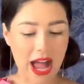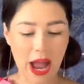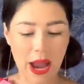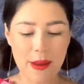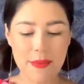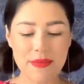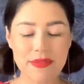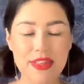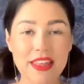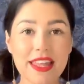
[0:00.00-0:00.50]

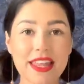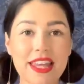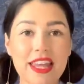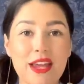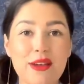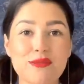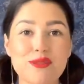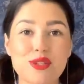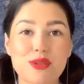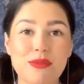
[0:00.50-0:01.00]
I'm
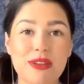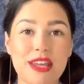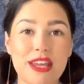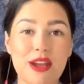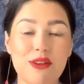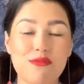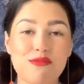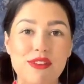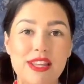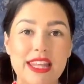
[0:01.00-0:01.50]
thinking of doing
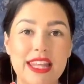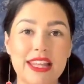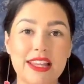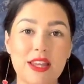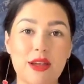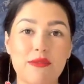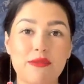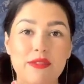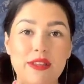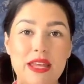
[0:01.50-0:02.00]
a really
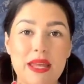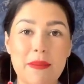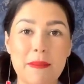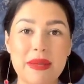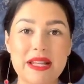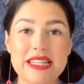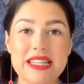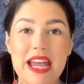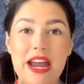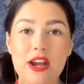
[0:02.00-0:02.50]
lovely
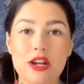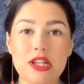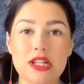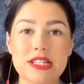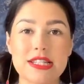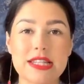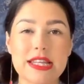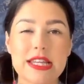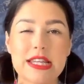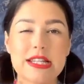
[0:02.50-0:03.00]

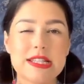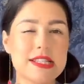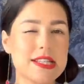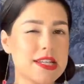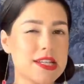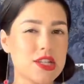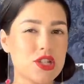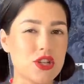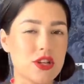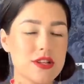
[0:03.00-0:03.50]
maternity
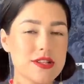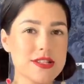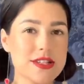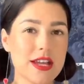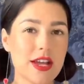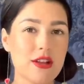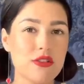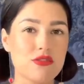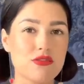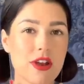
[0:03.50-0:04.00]
t-shirt
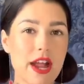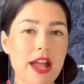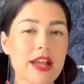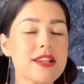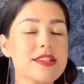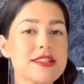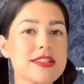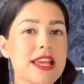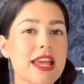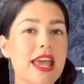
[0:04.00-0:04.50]
style
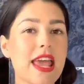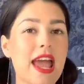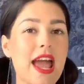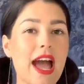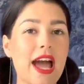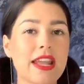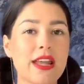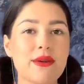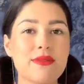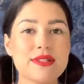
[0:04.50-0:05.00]
dress,
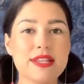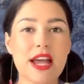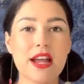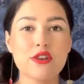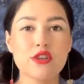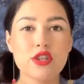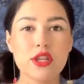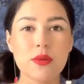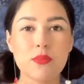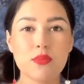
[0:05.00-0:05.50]
and I was
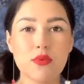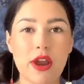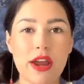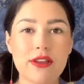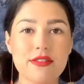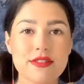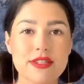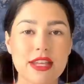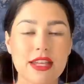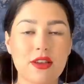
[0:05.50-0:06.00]
actually
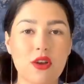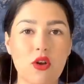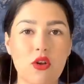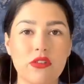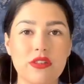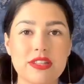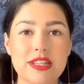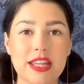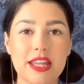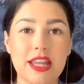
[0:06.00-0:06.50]
browsing
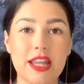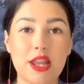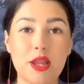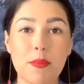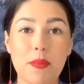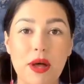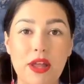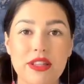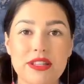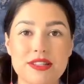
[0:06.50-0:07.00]
on Tilly and the
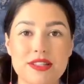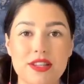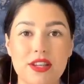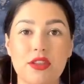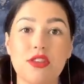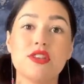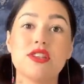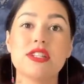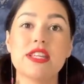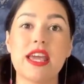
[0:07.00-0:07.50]
Buttons the
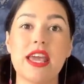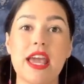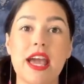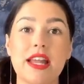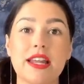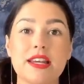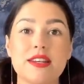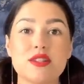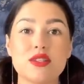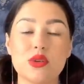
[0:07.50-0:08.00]
other day,
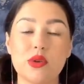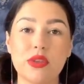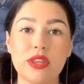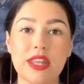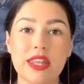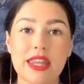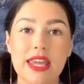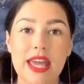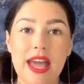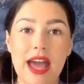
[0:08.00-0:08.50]
and I saw
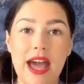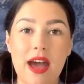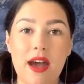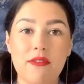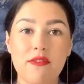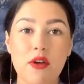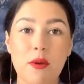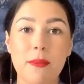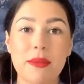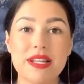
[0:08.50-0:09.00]
that they
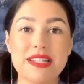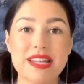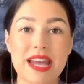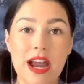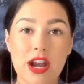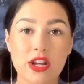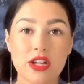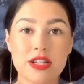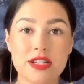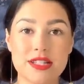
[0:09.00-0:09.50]
have a
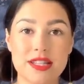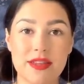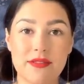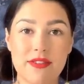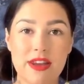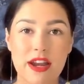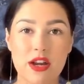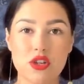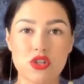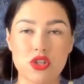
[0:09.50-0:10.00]
maternity
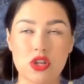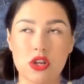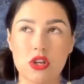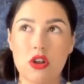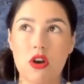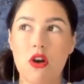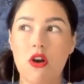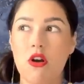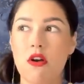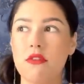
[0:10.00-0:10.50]

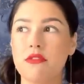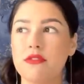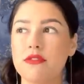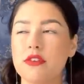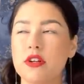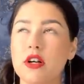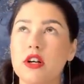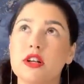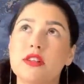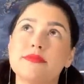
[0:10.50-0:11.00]
version of,
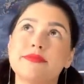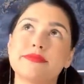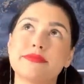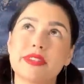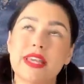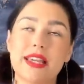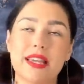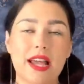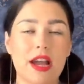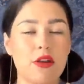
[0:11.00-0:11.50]
oh,
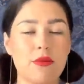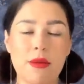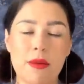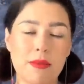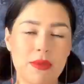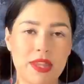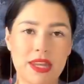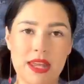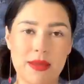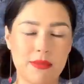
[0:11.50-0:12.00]
I can't
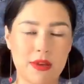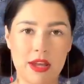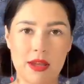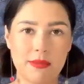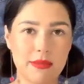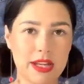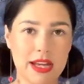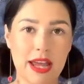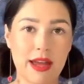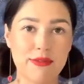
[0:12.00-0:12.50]
remember the name now,
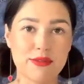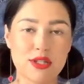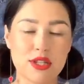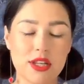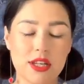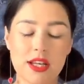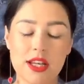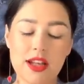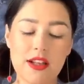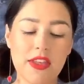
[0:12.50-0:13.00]
I'm gonna have
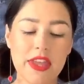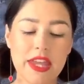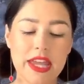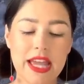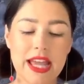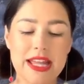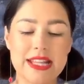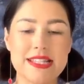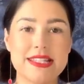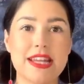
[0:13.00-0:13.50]
to
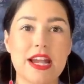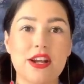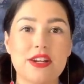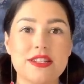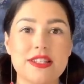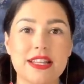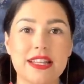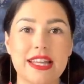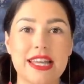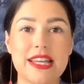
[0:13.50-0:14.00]

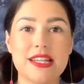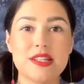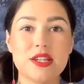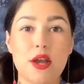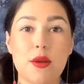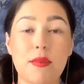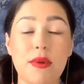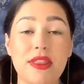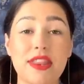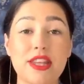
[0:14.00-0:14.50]
insert it
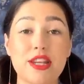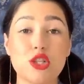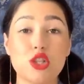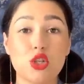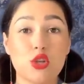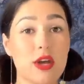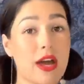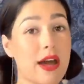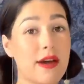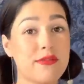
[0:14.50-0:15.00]
later, but they
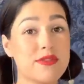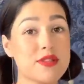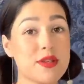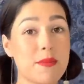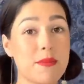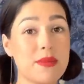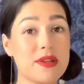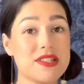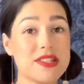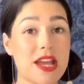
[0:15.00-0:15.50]
do have
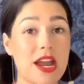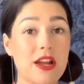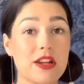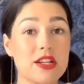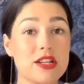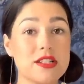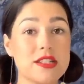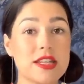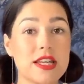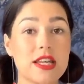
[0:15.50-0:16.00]
some
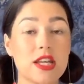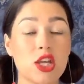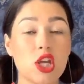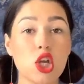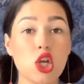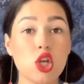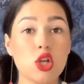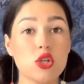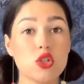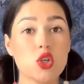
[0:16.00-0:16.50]
maternity
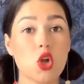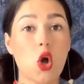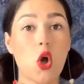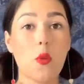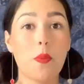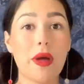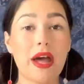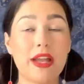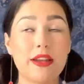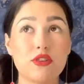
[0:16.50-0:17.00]

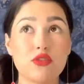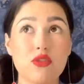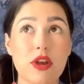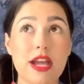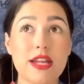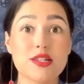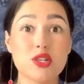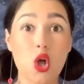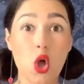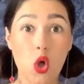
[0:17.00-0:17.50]
top and
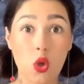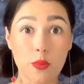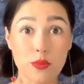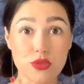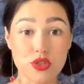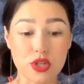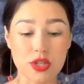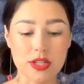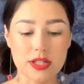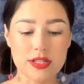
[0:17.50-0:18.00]
dress
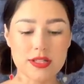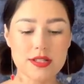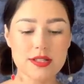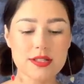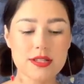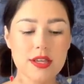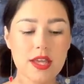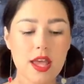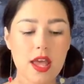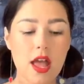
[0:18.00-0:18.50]

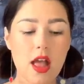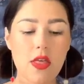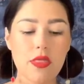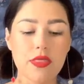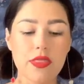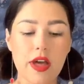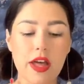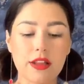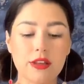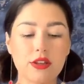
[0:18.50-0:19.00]
options
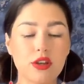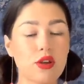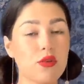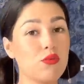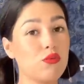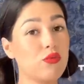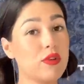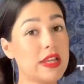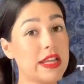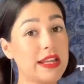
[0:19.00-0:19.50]
that look
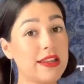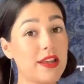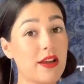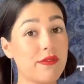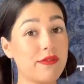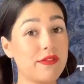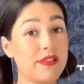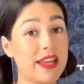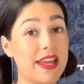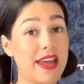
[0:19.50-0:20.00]
really
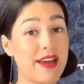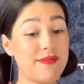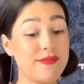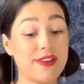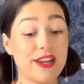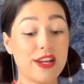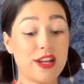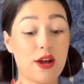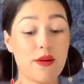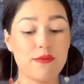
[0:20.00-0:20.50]
lovely and
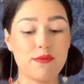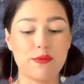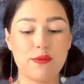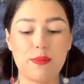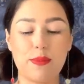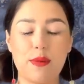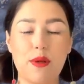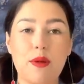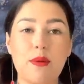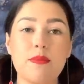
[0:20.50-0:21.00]
very
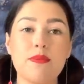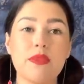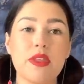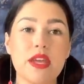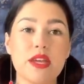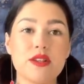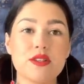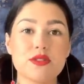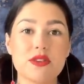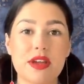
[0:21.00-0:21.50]
comfortable.
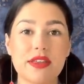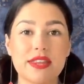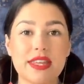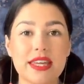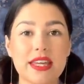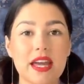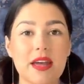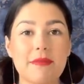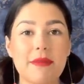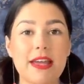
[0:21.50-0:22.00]
So I
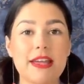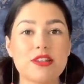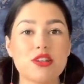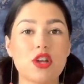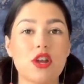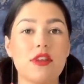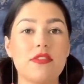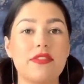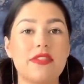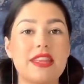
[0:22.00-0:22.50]
think I might
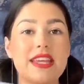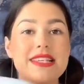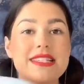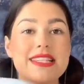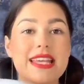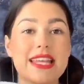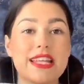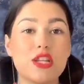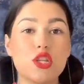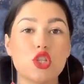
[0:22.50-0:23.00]
turn this
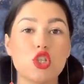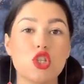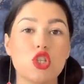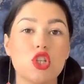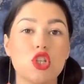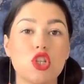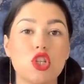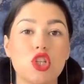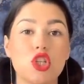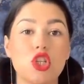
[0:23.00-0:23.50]

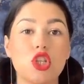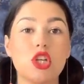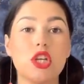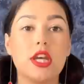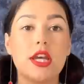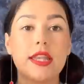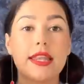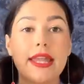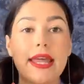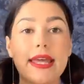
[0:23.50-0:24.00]
into
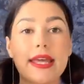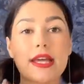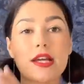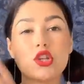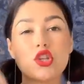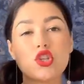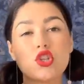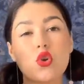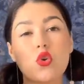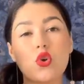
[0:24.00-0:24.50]
like a
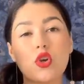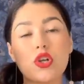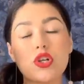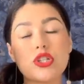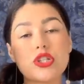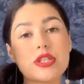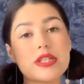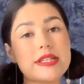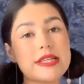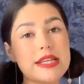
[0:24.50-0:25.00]

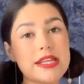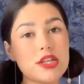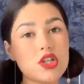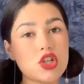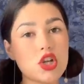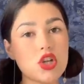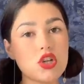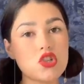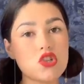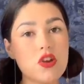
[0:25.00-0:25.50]
short
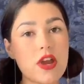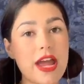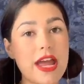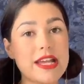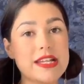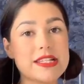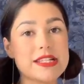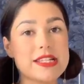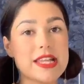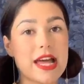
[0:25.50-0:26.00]
t-shirt
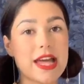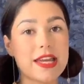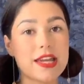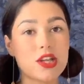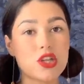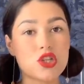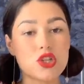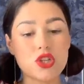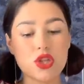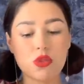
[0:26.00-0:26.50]
dress that I
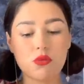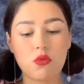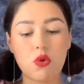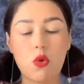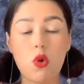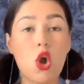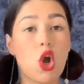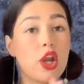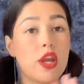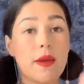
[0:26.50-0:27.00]
can just
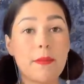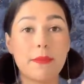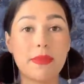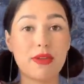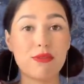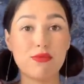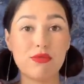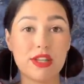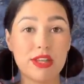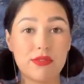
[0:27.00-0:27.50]
throw on and
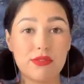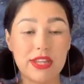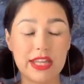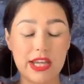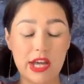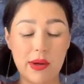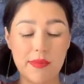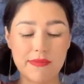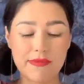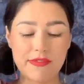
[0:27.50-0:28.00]
be really, really
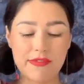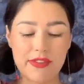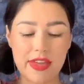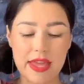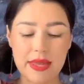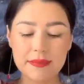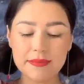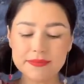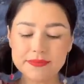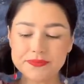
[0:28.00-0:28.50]

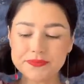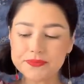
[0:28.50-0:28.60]
comfy.